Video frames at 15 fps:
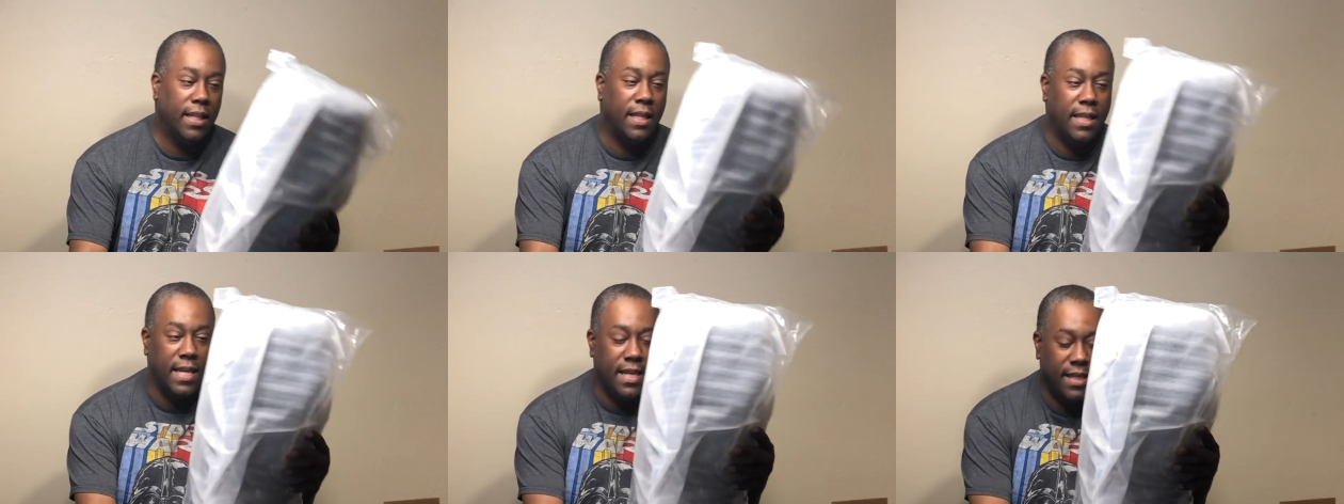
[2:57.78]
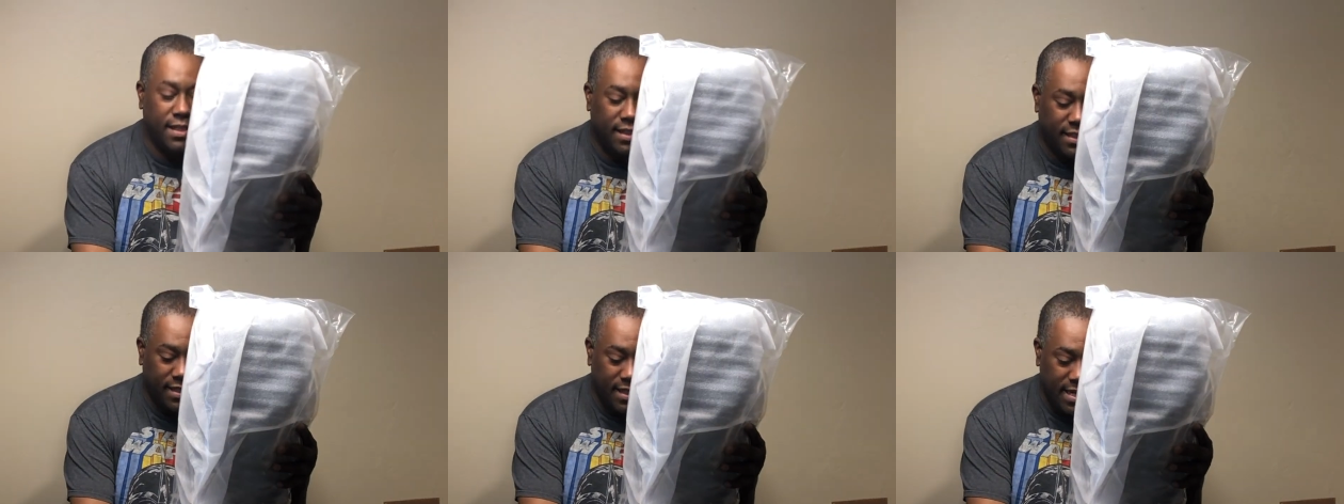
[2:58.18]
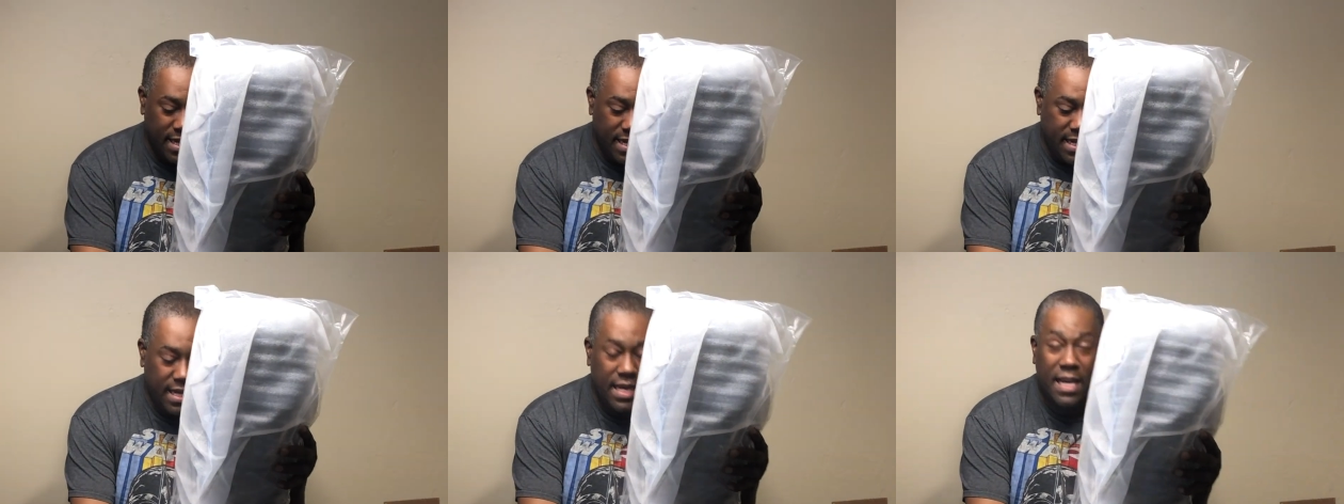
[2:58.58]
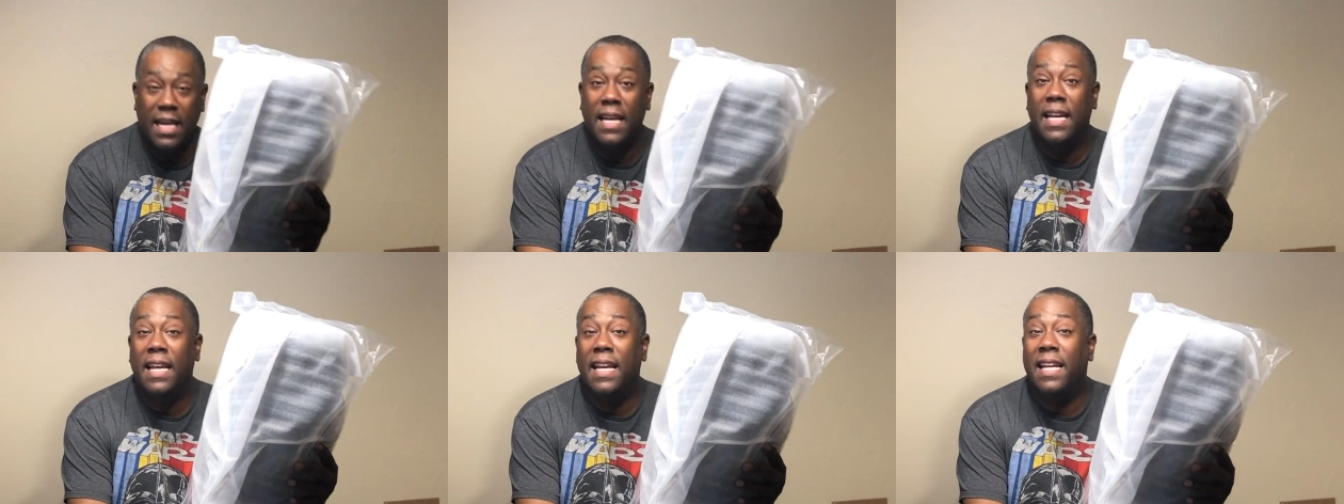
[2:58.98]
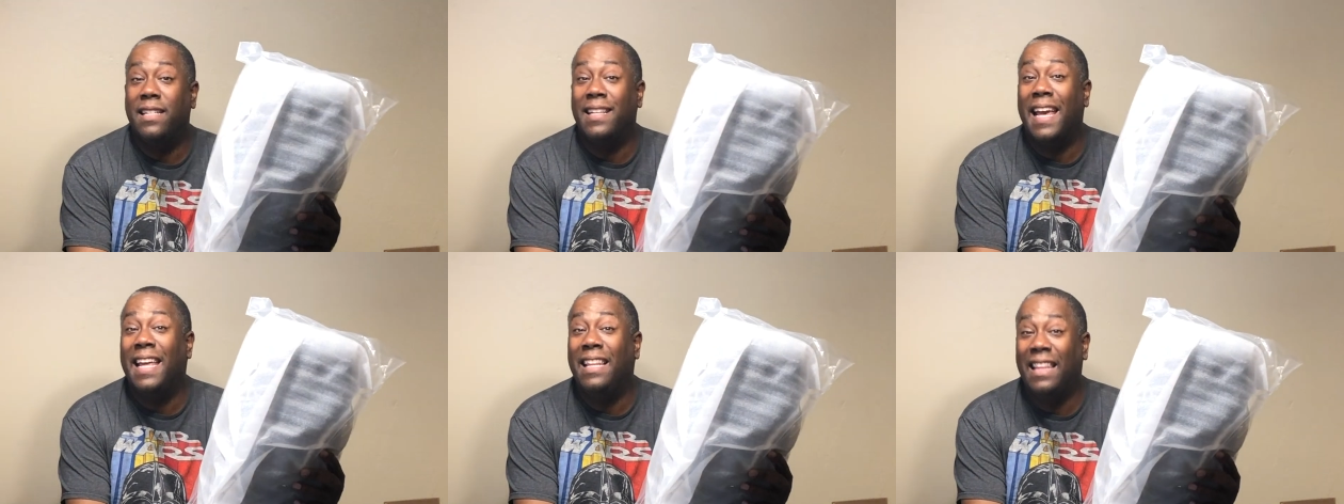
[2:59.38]
This is
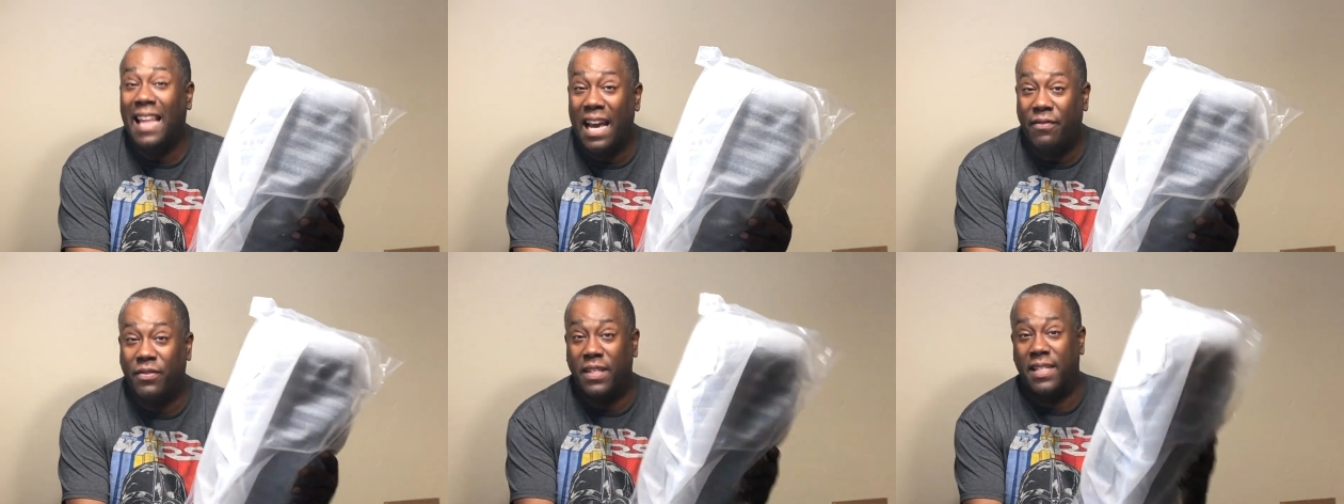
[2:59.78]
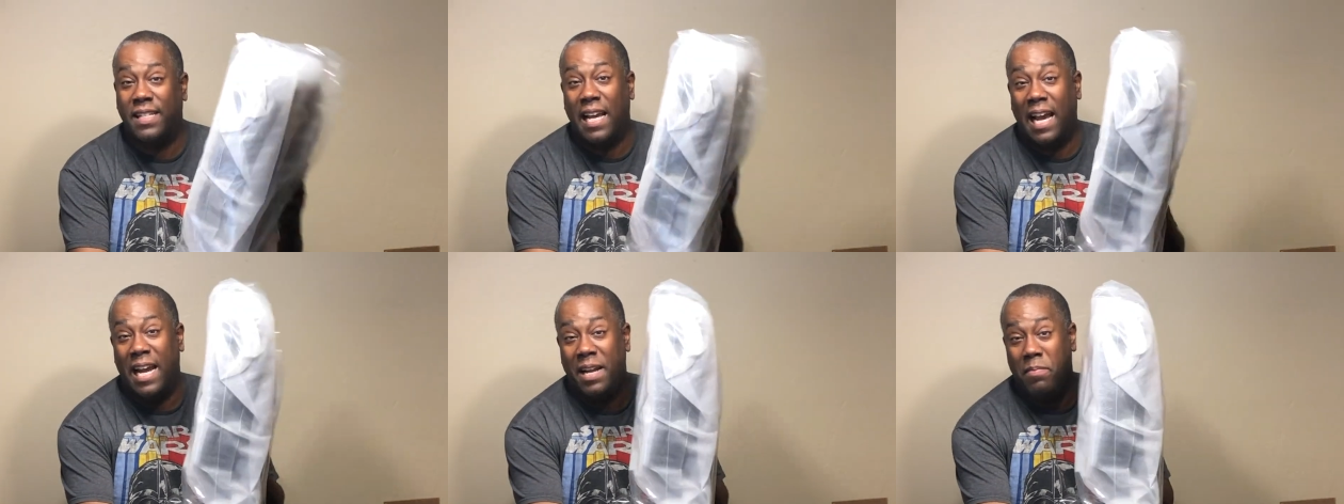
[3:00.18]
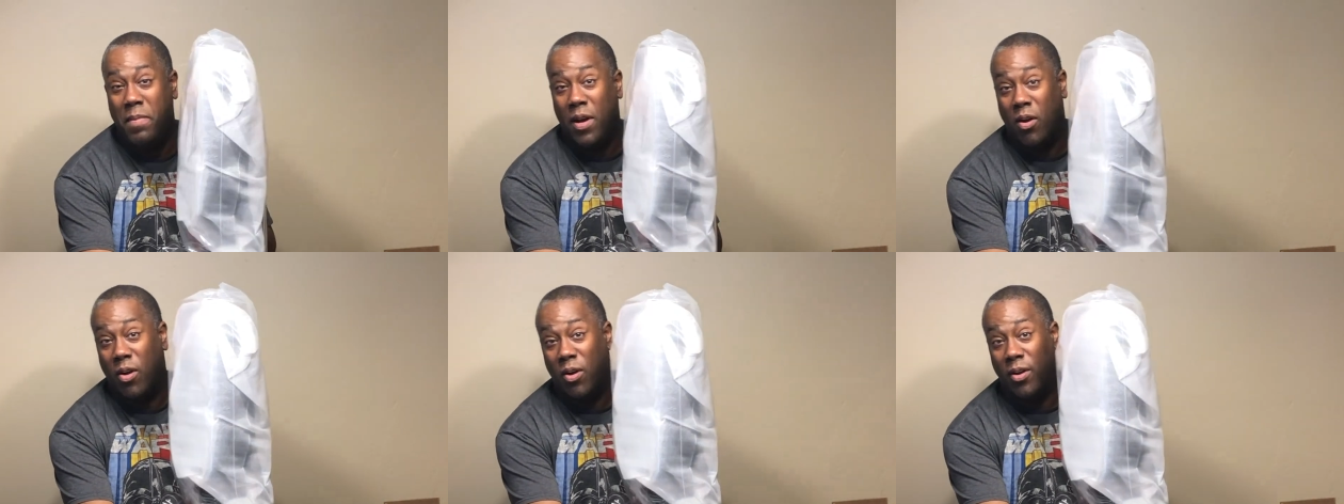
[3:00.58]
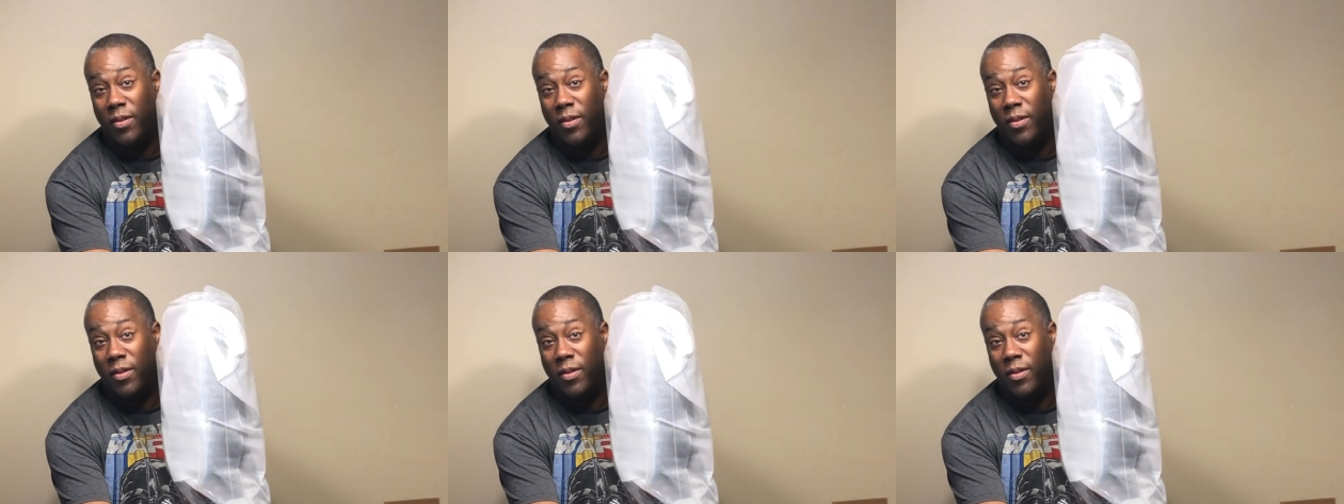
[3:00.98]
a left side mirror.